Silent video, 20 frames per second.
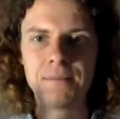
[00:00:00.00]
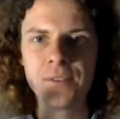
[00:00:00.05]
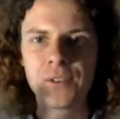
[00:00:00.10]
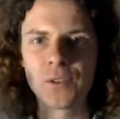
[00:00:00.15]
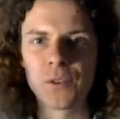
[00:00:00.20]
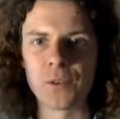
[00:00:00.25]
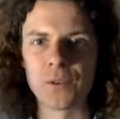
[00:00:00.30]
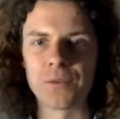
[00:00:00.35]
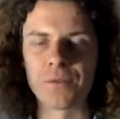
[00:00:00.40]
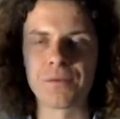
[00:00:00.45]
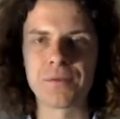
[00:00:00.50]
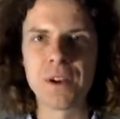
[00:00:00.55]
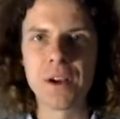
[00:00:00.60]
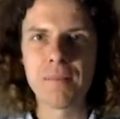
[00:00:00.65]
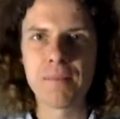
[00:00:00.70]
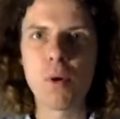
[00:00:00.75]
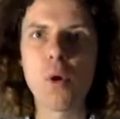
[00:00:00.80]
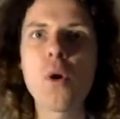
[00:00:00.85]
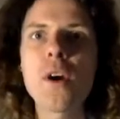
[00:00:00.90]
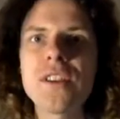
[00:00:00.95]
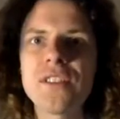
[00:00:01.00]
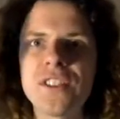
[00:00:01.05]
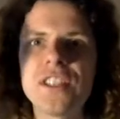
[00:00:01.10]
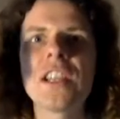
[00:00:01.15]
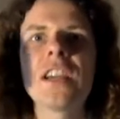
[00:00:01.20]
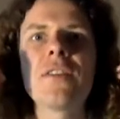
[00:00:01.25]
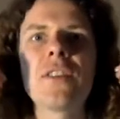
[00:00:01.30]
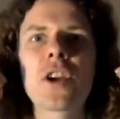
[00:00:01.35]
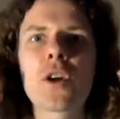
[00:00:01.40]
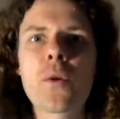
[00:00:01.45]
sort of
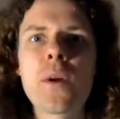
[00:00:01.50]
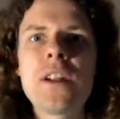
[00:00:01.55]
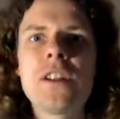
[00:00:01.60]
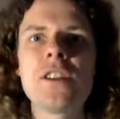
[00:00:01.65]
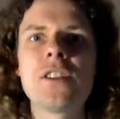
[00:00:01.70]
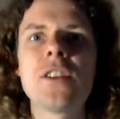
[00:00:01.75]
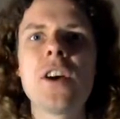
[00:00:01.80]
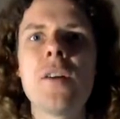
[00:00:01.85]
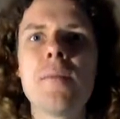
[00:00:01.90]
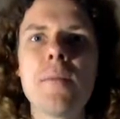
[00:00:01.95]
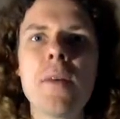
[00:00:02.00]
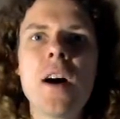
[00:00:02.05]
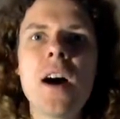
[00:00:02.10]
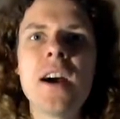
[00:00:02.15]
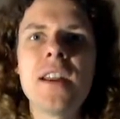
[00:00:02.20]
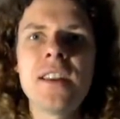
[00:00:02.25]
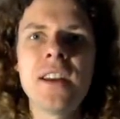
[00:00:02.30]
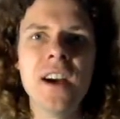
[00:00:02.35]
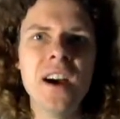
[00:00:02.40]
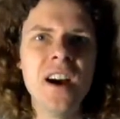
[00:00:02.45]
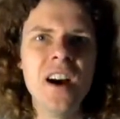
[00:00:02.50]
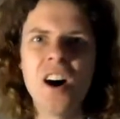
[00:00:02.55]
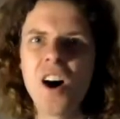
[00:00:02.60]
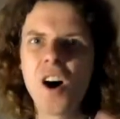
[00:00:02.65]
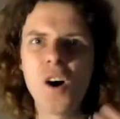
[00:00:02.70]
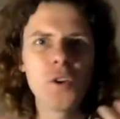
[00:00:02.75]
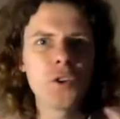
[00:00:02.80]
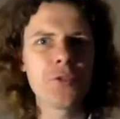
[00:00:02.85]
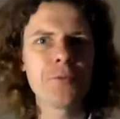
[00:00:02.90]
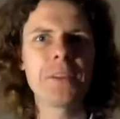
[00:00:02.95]
poisoning of the creature's own mind
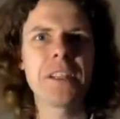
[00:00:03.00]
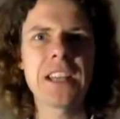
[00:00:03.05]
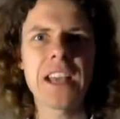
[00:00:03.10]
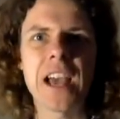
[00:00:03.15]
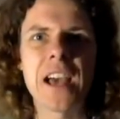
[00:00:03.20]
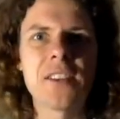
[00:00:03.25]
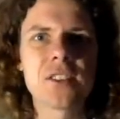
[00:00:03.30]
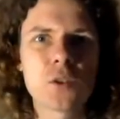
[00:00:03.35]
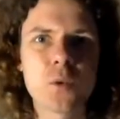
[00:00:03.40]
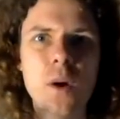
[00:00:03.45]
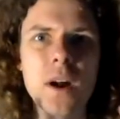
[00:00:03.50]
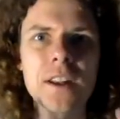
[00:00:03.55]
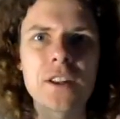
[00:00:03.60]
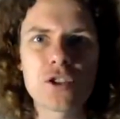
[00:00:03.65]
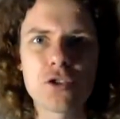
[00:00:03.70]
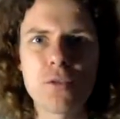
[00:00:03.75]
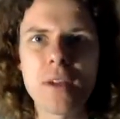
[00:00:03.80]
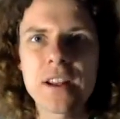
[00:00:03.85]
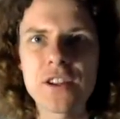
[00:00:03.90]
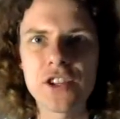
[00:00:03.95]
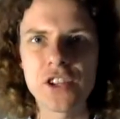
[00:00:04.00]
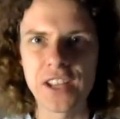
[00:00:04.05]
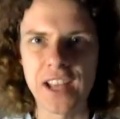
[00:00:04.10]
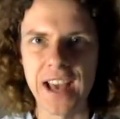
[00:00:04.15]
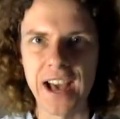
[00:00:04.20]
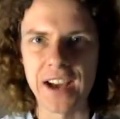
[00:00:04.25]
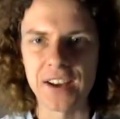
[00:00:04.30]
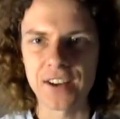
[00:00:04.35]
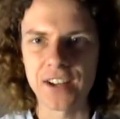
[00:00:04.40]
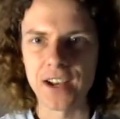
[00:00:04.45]
ultimately has quite a tragic
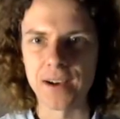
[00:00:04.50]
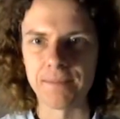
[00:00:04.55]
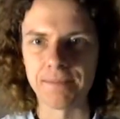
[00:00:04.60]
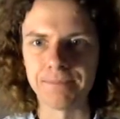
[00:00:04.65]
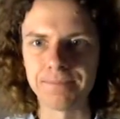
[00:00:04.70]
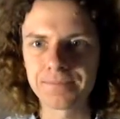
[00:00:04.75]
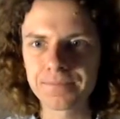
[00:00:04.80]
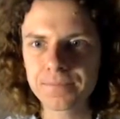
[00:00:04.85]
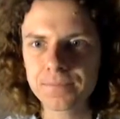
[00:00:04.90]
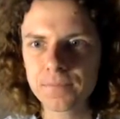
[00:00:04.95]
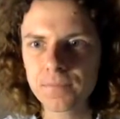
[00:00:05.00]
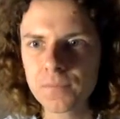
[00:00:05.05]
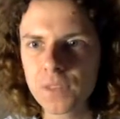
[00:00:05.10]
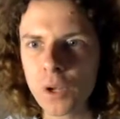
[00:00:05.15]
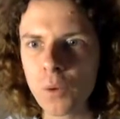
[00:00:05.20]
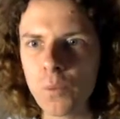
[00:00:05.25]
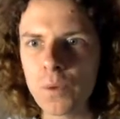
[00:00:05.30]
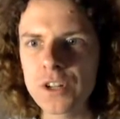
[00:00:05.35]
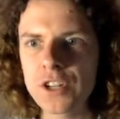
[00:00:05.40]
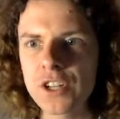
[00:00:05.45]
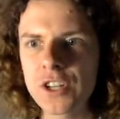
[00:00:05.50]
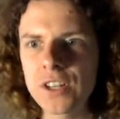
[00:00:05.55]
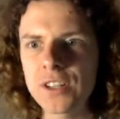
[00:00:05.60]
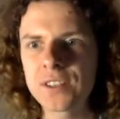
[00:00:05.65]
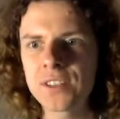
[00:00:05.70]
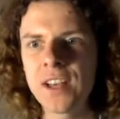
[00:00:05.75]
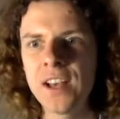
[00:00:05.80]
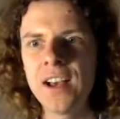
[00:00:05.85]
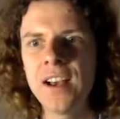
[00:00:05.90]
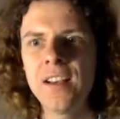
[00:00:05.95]
outcome, which
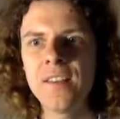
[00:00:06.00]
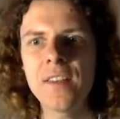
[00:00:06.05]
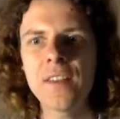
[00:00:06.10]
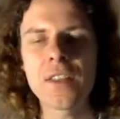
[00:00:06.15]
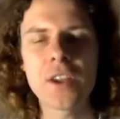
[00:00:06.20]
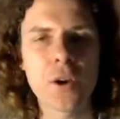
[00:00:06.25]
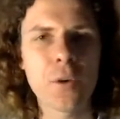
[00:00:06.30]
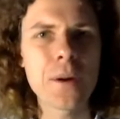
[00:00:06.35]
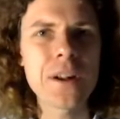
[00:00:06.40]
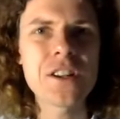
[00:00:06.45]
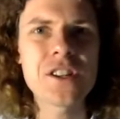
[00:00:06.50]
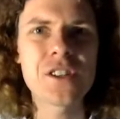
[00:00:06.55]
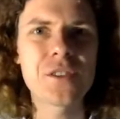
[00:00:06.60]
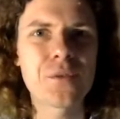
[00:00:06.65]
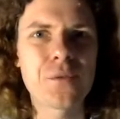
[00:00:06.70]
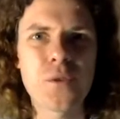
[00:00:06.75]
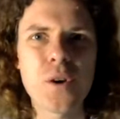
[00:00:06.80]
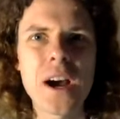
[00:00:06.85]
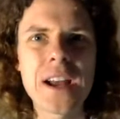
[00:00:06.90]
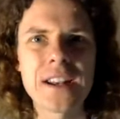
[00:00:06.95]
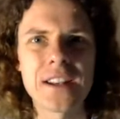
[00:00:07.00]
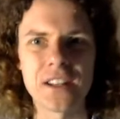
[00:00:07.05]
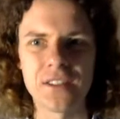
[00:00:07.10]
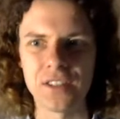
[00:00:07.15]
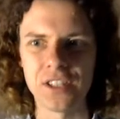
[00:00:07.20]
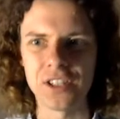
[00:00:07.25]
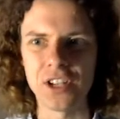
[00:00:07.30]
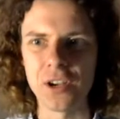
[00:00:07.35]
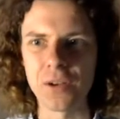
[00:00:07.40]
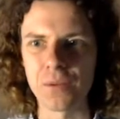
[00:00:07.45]
is that the creature's frightened of
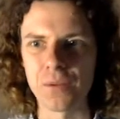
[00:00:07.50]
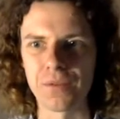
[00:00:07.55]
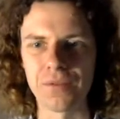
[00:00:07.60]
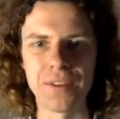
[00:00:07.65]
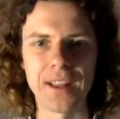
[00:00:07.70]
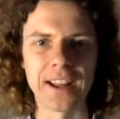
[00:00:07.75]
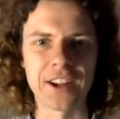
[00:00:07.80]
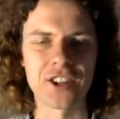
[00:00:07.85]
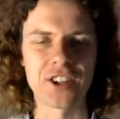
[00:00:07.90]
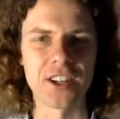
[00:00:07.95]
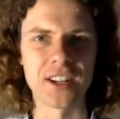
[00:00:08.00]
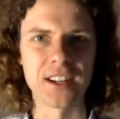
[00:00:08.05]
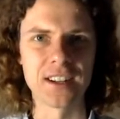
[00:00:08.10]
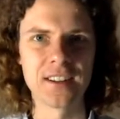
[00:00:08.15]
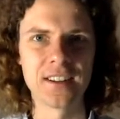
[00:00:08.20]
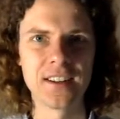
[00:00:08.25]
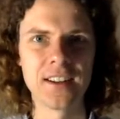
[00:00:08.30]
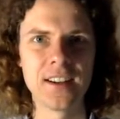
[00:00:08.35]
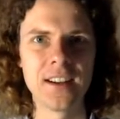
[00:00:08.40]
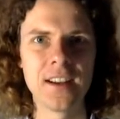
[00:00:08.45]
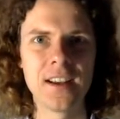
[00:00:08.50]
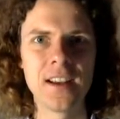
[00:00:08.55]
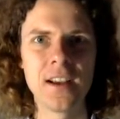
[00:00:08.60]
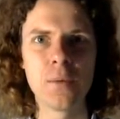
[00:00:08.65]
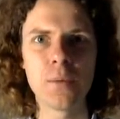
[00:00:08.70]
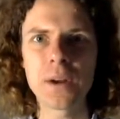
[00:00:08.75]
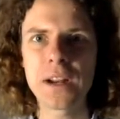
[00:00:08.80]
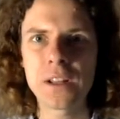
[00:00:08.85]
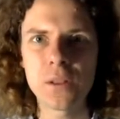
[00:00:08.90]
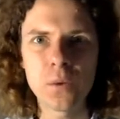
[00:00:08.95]
his own reflection.
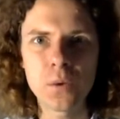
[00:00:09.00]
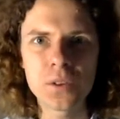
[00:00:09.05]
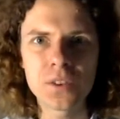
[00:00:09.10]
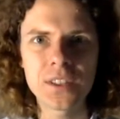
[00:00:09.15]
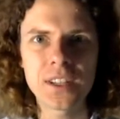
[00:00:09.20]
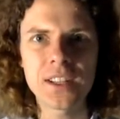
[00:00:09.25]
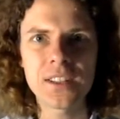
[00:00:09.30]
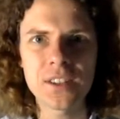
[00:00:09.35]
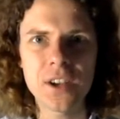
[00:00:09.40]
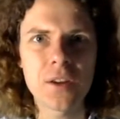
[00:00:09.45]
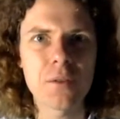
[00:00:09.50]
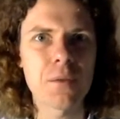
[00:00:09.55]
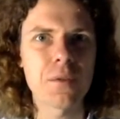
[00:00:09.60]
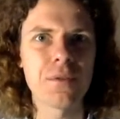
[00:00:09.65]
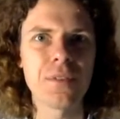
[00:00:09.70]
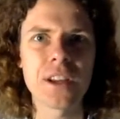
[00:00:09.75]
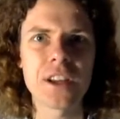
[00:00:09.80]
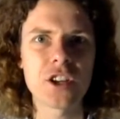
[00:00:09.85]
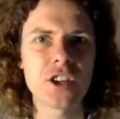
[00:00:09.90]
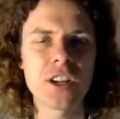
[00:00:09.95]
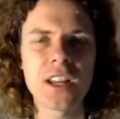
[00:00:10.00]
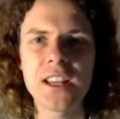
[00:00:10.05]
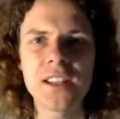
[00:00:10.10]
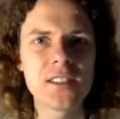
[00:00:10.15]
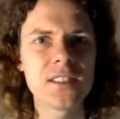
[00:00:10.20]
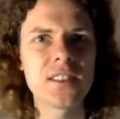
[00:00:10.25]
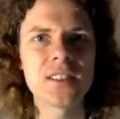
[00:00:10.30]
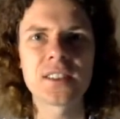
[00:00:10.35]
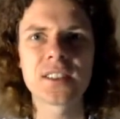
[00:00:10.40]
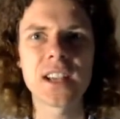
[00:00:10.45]
When he looks at his own reflection, he's
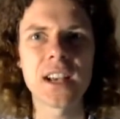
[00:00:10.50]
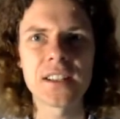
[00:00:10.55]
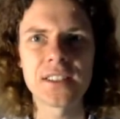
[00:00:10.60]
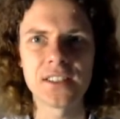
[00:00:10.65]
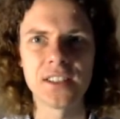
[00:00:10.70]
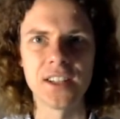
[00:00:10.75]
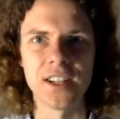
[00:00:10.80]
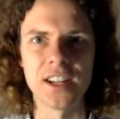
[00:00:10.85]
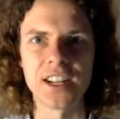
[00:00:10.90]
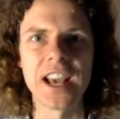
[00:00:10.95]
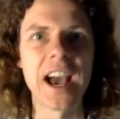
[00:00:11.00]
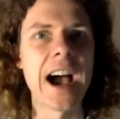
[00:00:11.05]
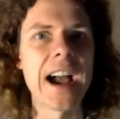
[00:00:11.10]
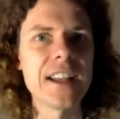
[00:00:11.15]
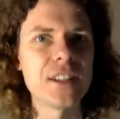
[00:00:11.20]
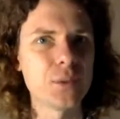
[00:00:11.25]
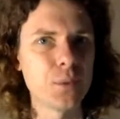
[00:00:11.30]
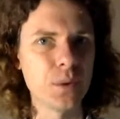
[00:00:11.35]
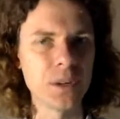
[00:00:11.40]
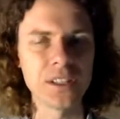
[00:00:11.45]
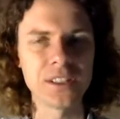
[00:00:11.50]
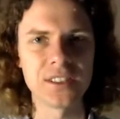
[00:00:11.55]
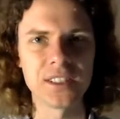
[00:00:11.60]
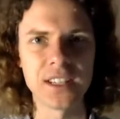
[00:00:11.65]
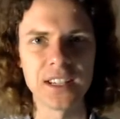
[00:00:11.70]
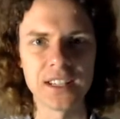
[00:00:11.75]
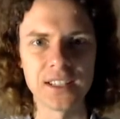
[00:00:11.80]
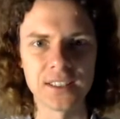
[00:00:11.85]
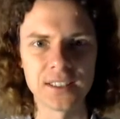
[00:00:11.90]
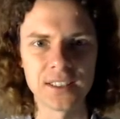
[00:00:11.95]
disgusted and he hates what he
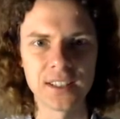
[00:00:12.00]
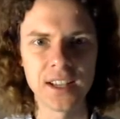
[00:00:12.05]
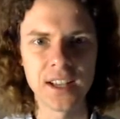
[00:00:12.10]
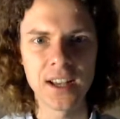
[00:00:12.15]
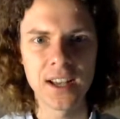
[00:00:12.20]
sees.